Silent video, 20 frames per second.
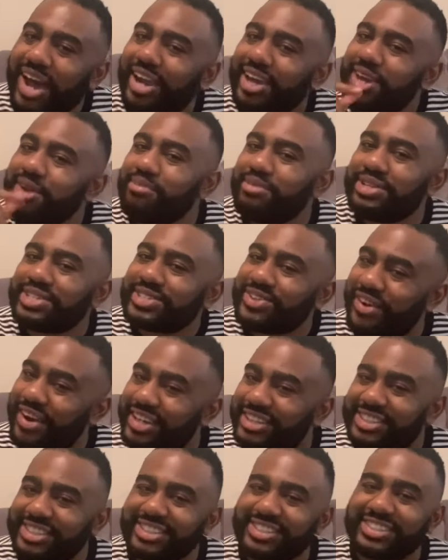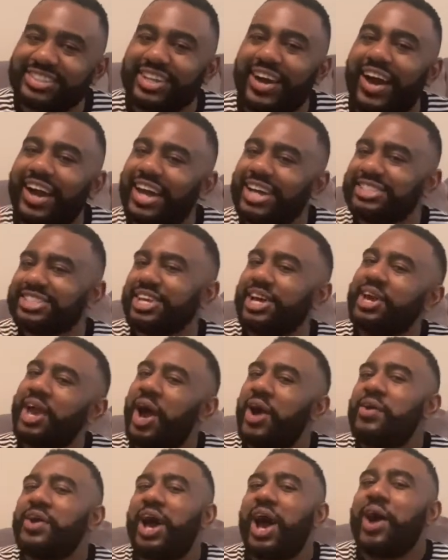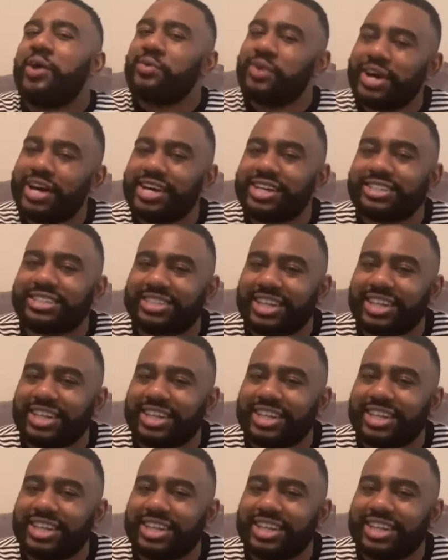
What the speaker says: keep discretion. So I can't tell y'all where I was,